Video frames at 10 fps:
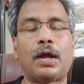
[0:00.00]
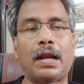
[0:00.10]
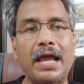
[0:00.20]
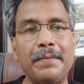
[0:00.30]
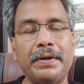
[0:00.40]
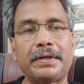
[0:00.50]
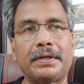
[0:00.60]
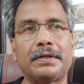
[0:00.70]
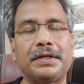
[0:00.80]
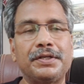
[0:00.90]
climate
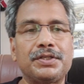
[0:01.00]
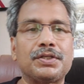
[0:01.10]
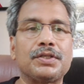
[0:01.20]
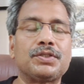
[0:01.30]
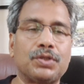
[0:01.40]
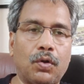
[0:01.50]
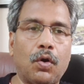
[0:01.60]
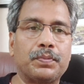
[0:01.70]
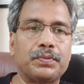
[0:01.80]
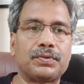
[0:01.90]
resistance
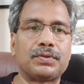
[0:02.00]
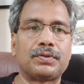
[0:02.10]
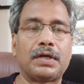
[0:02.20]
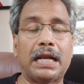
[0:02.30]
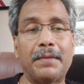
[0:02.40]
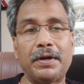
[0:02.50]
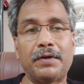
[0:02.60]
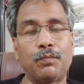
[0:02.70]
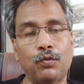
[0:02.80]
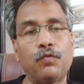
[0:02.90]
crops,
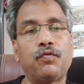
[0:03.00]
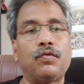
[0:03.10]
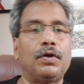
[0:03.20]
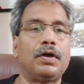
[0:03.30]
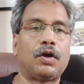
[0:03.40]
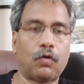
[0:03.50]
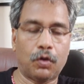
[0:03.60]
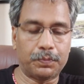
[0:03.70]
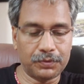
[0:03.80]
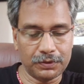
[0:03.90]
climate proof
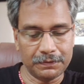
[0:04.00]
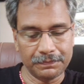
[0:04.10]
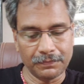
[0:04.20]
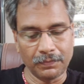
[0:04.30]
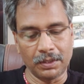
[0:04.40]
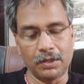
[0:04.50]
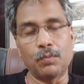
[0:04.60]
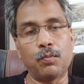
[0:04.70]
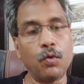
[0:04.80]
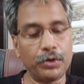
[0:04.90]
crops.
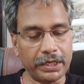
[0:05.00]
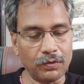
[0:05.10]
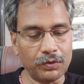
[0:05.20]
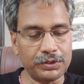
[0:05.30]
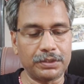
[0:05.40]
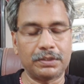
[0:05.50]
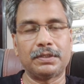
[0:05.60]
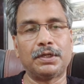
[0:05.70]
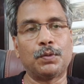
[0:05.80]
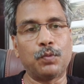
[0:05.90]
Food technology,
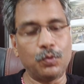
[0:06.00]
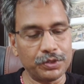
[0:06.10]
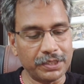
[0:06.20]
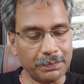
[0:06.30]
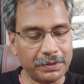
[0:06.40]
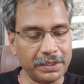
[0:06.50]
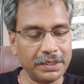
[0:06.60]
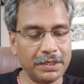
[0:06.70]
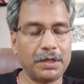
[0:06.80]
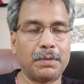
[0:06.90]
food
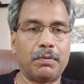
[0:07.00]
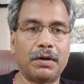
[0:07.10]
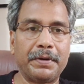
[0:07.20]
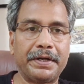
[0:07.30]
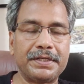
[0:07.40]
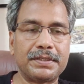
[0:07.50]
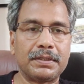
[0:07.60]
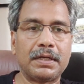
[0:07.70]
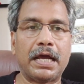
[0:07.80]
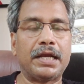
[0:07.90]
safety,
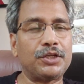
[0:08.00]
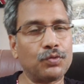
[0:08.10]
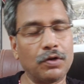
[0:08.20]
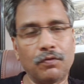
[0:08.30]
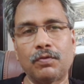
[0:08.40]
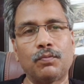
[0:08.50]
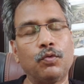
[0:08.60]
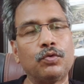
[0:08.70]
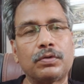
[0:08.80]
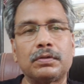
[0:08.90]
fermentation and natural
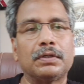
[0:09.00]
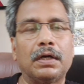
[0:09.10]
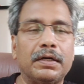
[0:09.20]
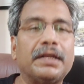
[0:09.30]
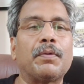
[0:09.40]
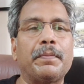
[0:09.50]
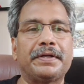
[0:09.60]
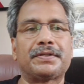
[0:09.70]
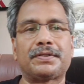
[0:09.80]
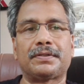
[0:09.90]
food
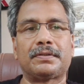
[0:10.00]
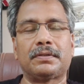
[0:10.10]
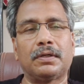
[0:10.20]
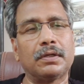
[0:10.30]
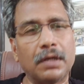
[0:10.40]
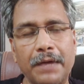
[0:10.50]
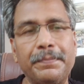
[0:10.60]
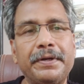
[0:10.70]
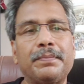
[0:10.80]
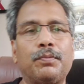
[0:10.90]
developments,
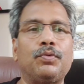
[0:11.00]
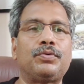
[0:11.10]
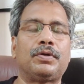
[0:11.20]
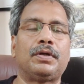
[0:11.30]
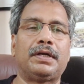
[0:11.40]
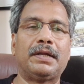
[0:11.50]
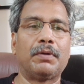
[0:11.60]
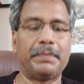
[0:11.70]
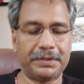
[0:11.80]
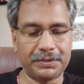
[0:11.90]
hybrid food
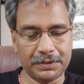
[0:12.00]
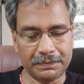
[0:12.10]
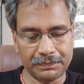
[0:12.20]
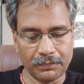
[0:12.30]
developments.